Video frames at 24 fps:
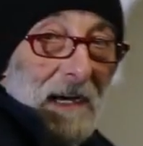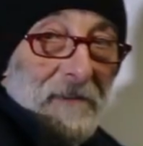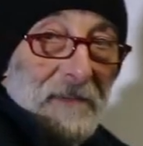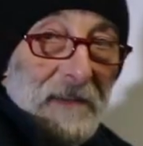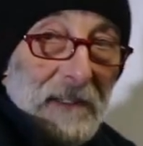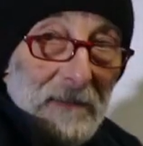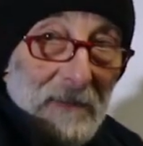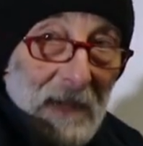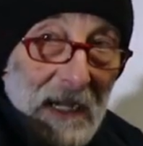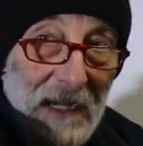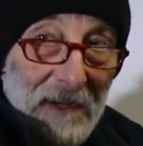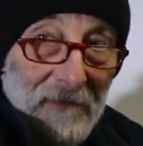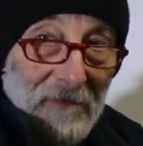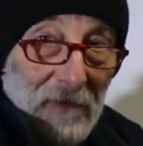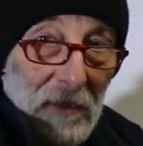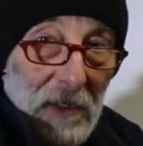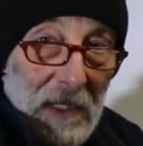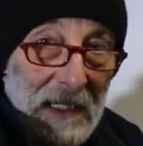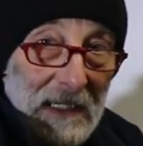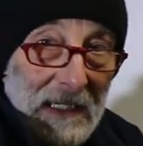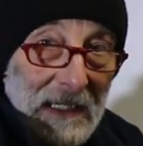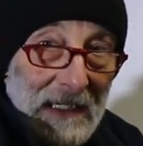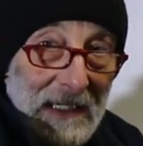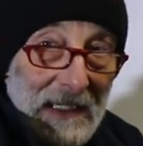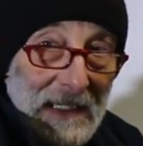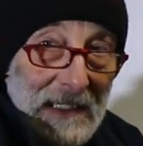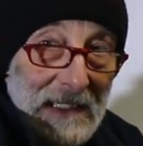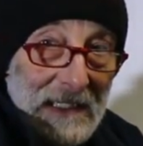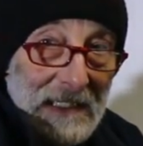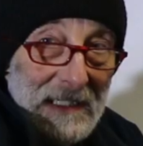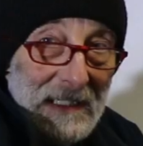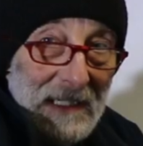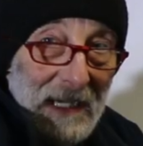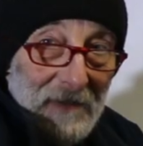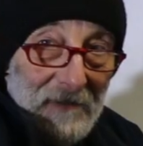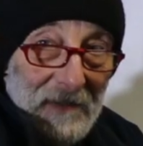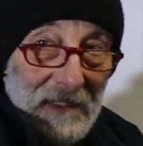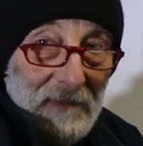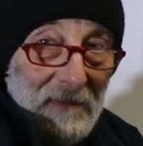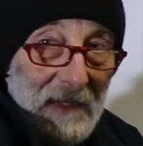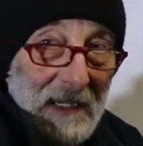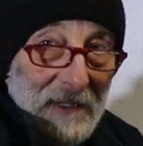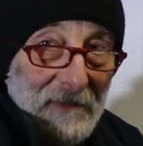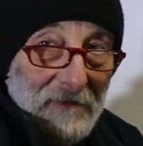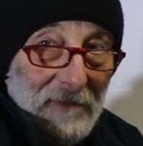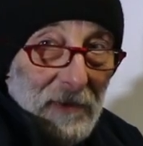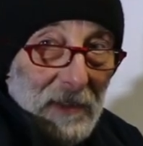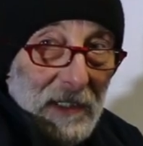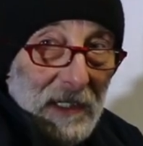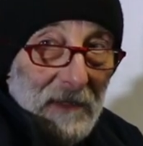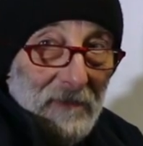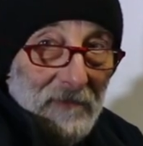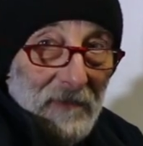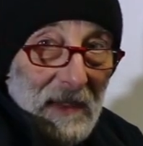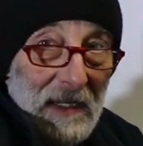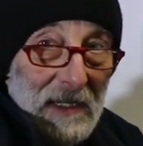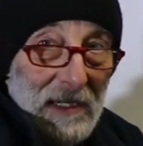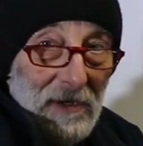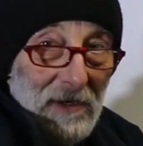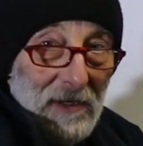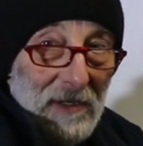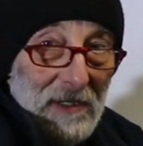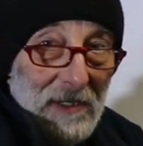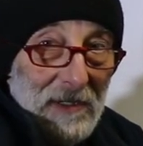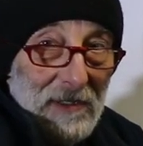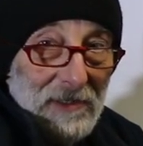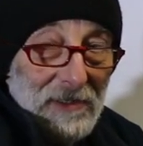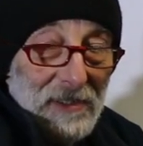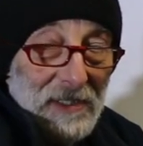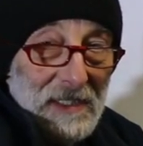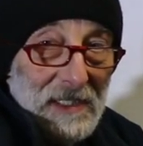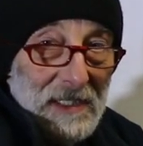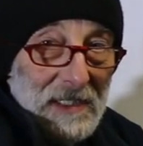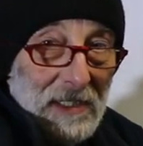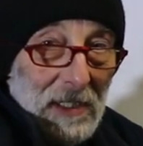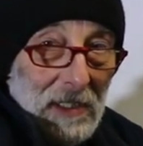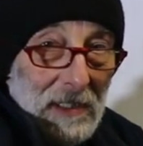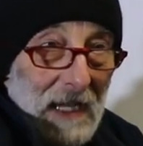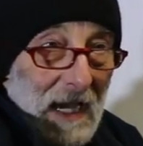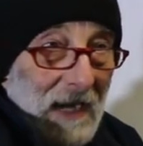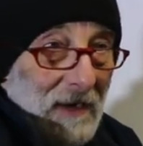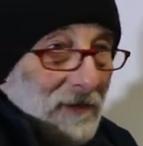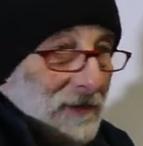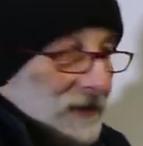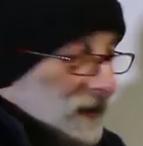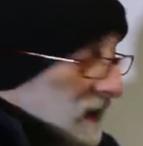feel bad for you guys. I feel bad for you. You're just collateral